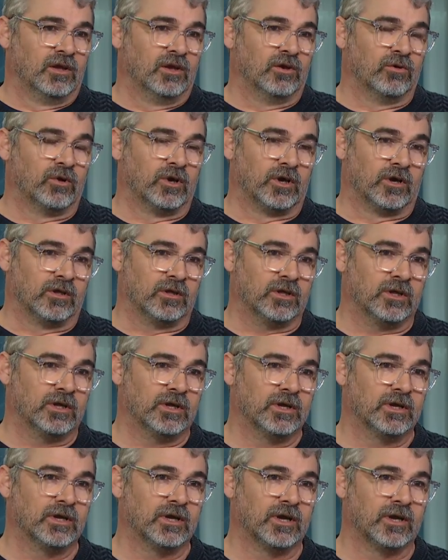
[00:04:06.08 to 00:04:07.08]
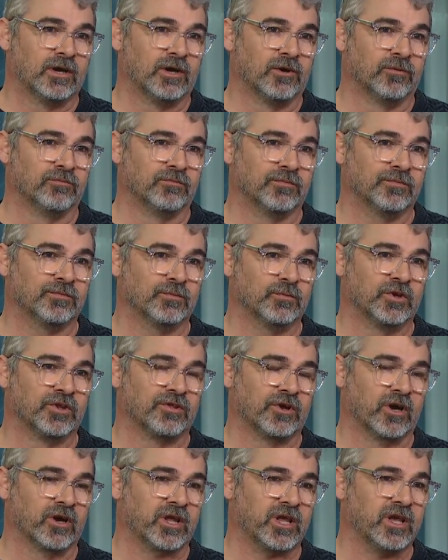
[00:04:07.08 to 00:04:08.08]
Well, um,
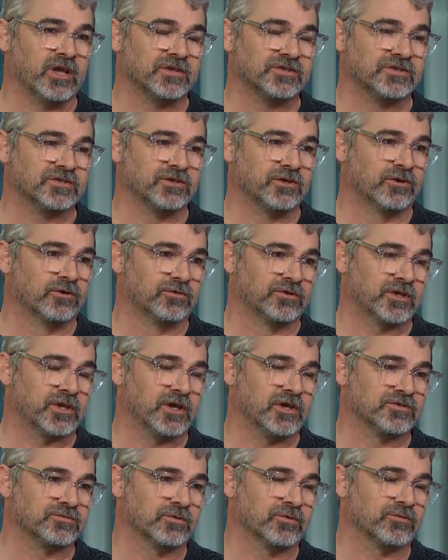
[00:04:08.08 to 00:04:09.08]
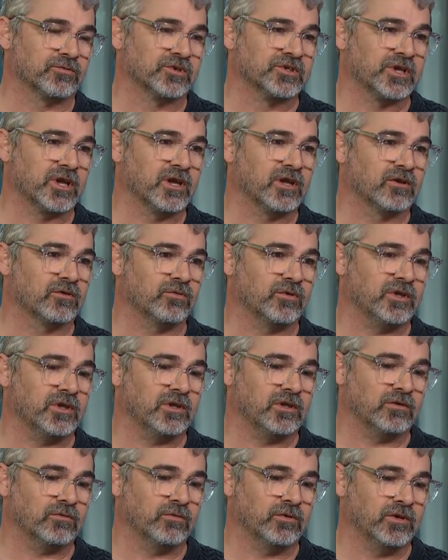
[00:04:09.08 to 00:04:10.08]
with our case, you know, with the case with Rehtaeh,
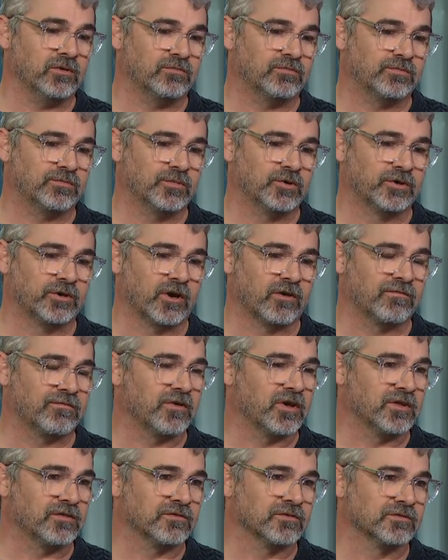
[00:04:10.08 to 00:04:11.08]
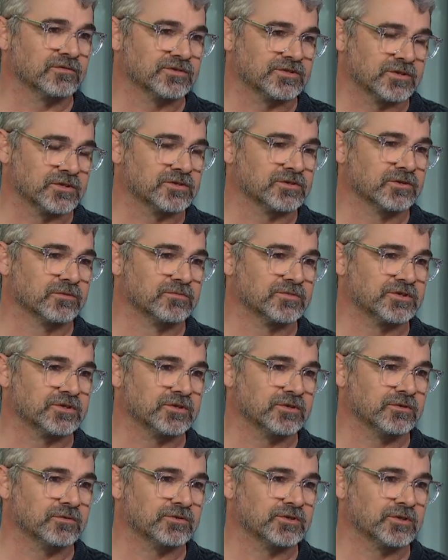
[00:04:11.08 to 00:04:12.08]
we, we put our faith in systems
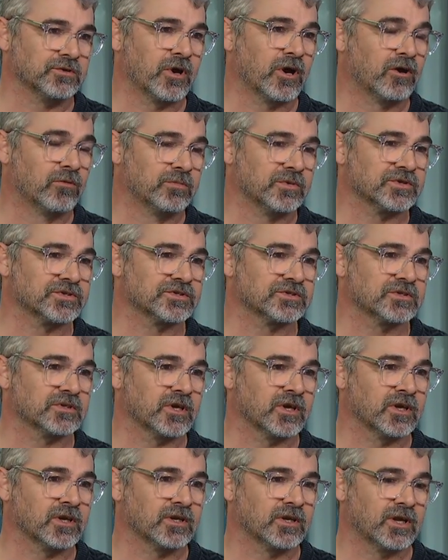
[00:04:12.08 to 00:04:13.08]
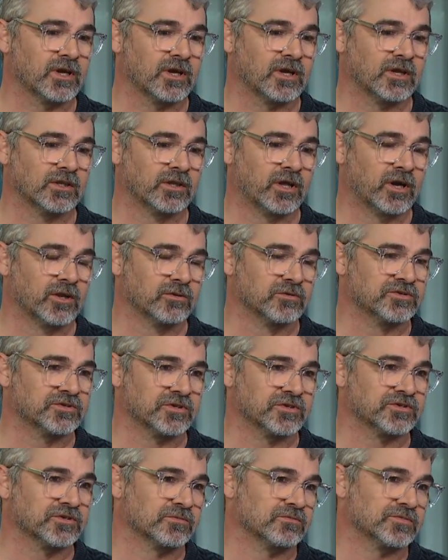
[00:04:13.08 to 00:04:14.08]
to, to help us, and uh, a lot of those
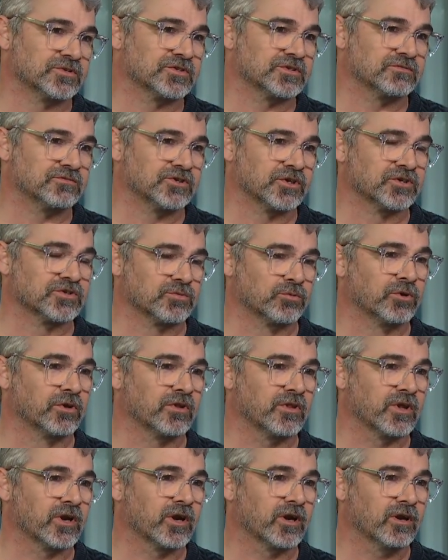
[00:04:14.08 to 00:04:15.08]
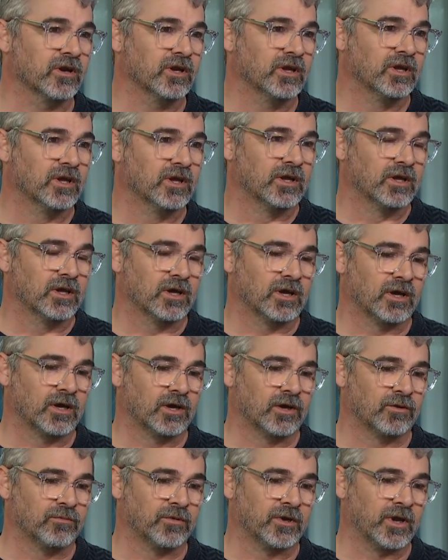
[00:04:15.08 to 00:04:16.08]
systems just weren't there.
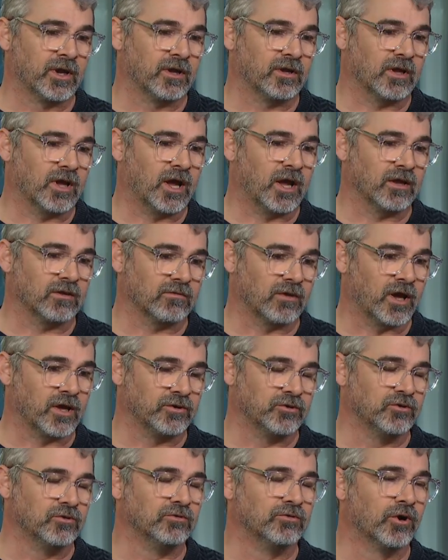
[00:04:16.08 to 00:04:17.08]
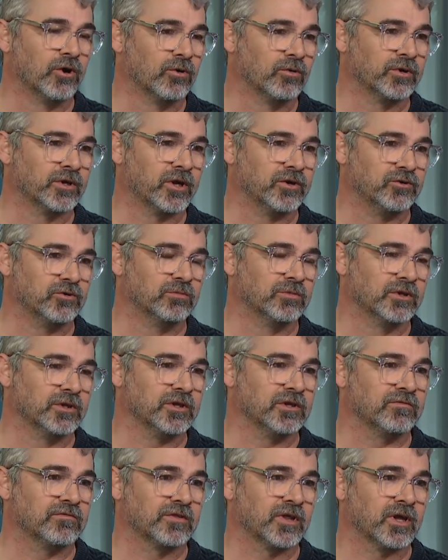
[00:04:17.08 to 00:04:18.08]
Um, and I, I, I do know, and I do
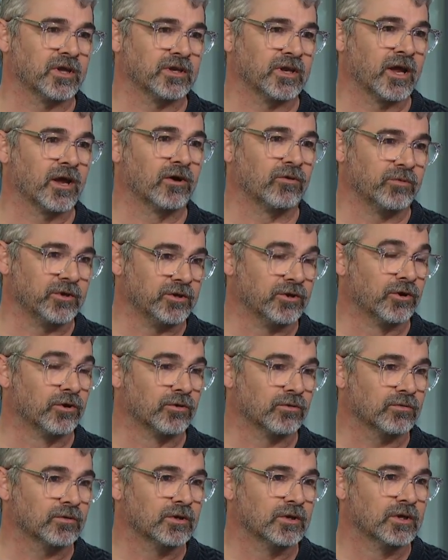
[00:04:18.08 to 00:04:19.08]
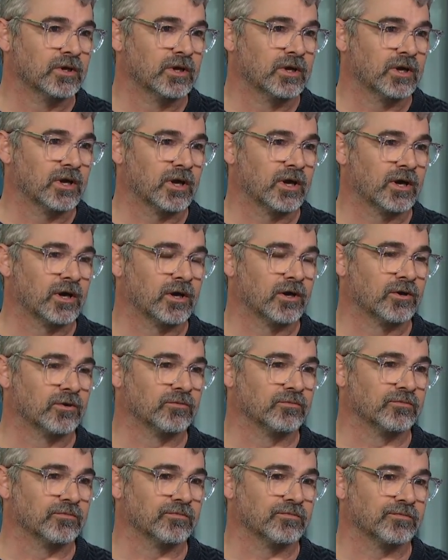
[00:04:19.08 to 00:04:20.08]
believe that now we know
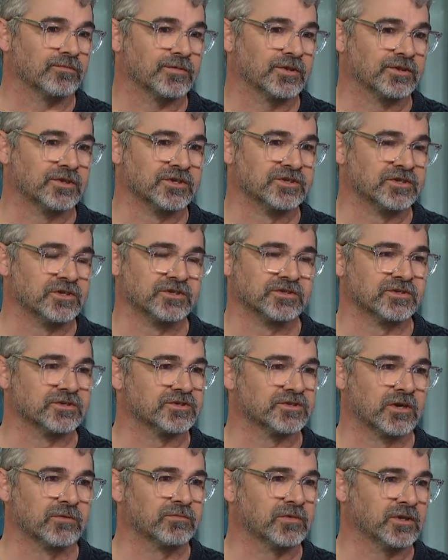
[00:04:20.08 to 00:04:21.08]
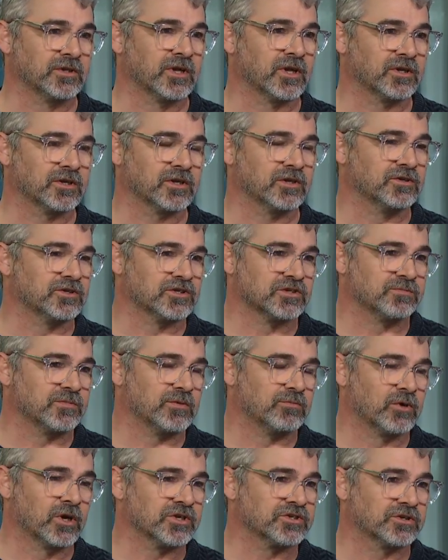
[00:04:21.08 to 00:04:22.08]
um, that this isn't something that can just
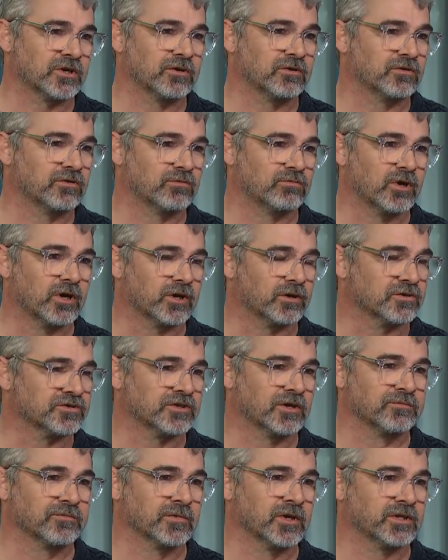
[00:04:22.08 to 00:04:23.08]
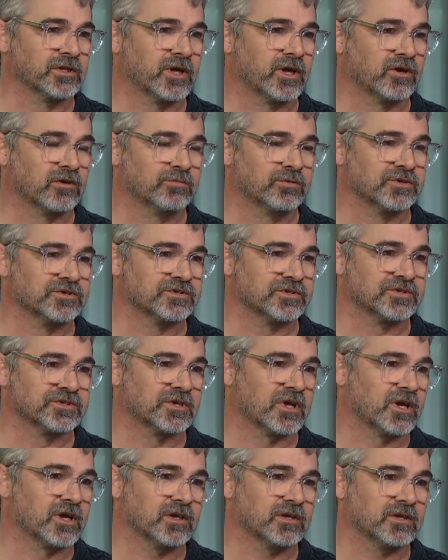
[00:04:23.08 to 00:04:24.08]
be brushed under the rug or something like that or pushed
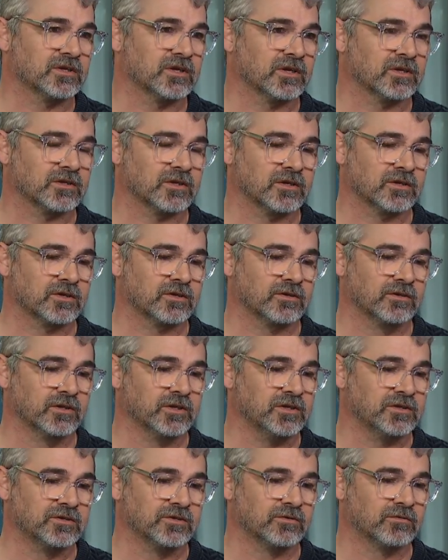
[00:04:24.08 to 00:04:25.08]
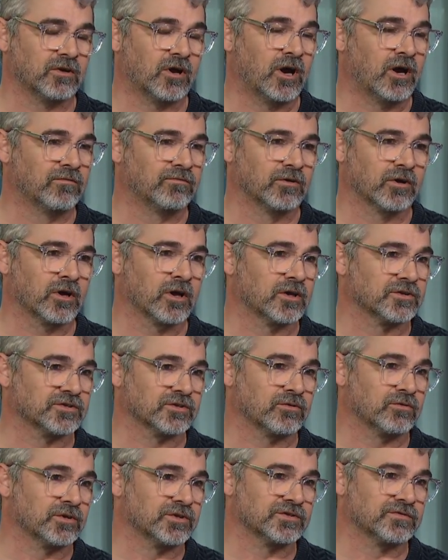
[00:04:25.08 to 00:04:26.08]
aside. It, it, it could lead to an awful
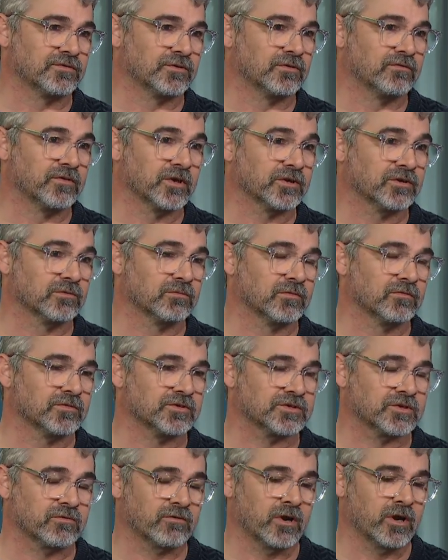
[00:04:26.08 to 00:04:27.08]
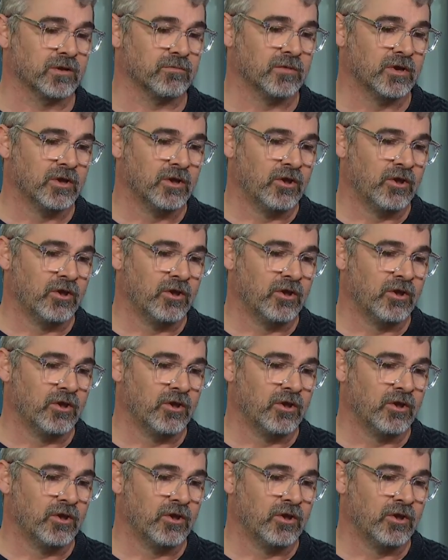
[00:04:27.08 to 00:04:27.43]
consequence for a victim of this crime.